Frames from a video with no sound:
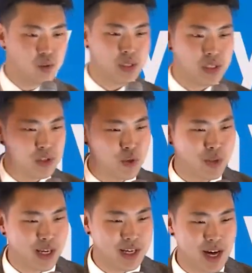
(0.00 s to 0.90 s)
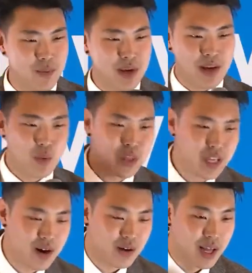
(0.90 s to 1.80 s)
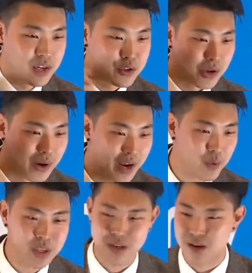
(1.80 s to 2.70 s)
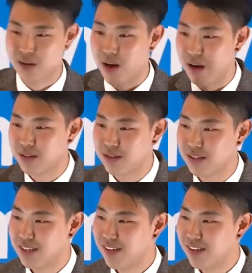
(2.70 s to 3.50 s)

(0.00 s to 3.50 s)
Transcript: residual income within our lecture, right? Within our talks.